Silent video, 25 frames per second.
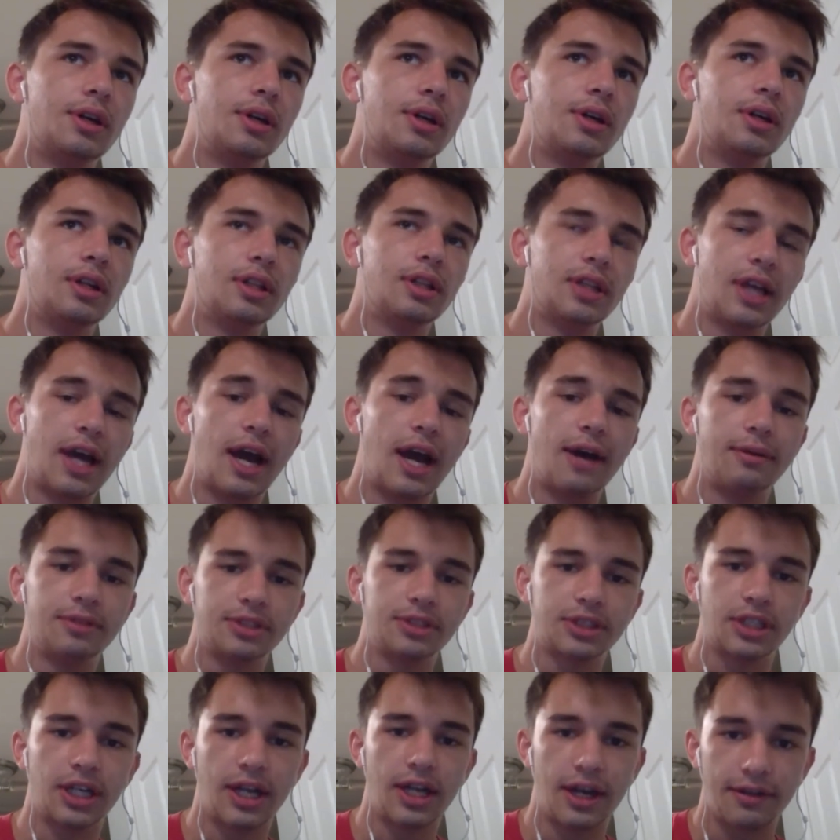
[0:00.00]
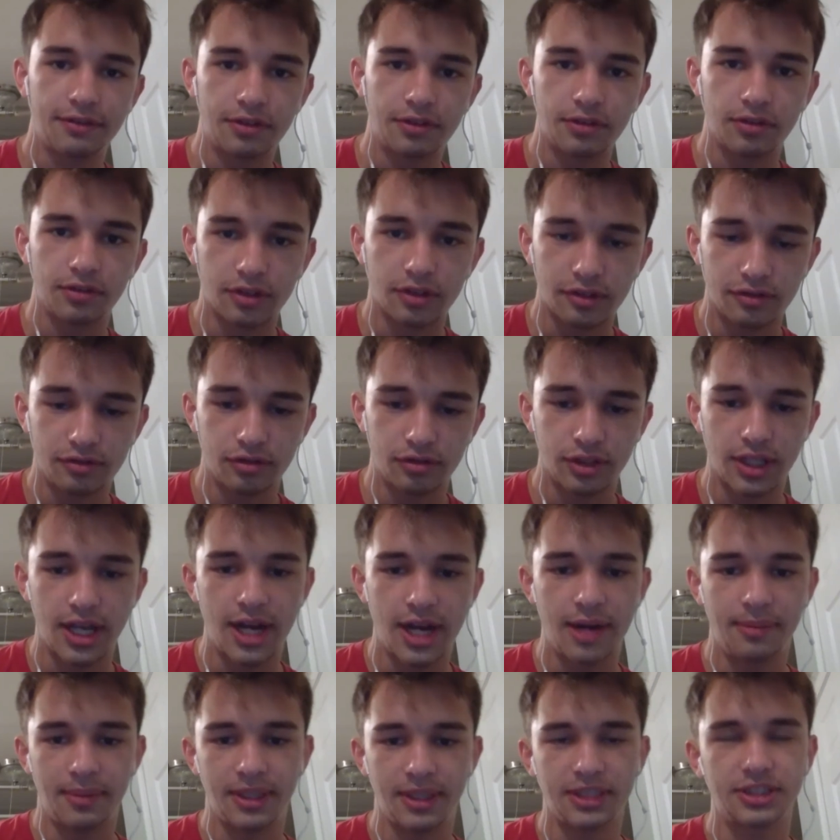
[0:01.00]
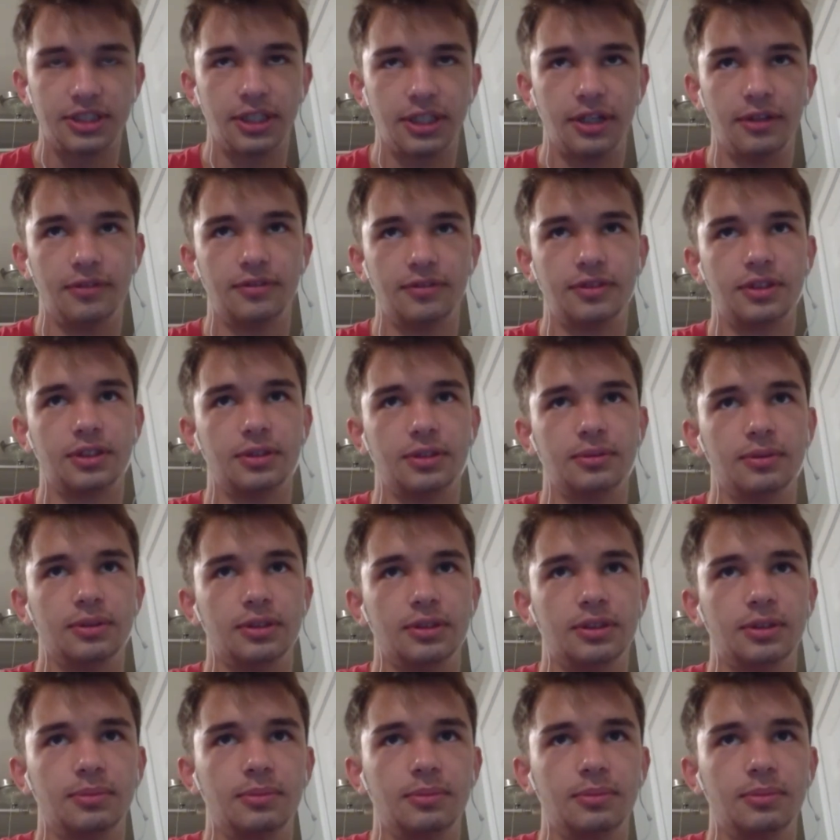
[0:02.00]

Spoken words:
I was gonna have to rely on myself to move